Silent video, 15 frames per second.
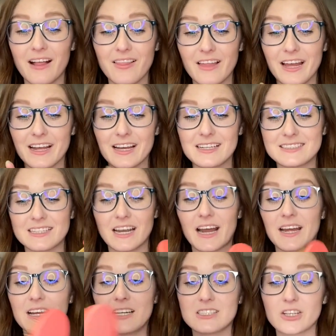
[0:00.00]
Like I said,
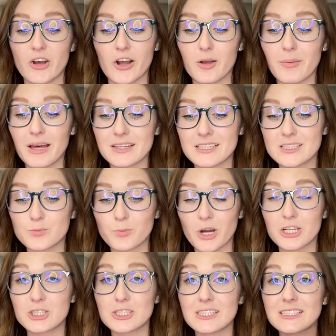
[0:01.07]
I could talk about these
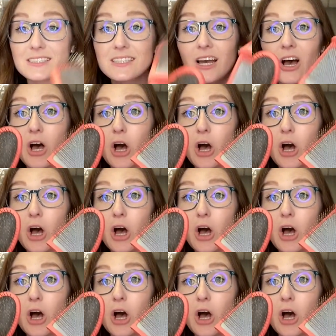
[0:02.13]
brushes